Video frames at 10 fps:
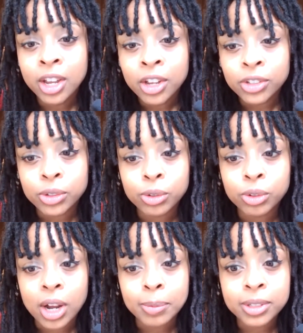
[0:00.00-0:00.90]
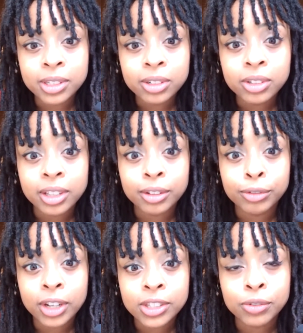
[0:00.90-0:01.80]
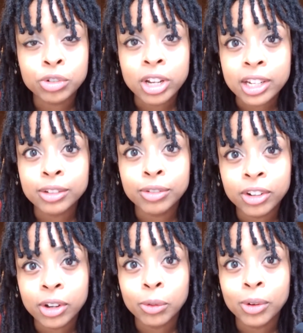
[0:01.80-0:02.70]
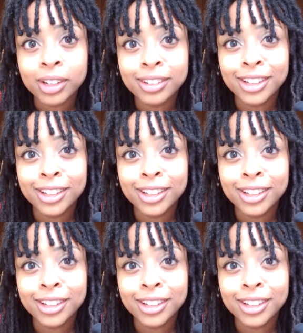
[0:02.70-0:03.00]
So I'm still at the phase of trying to figure out what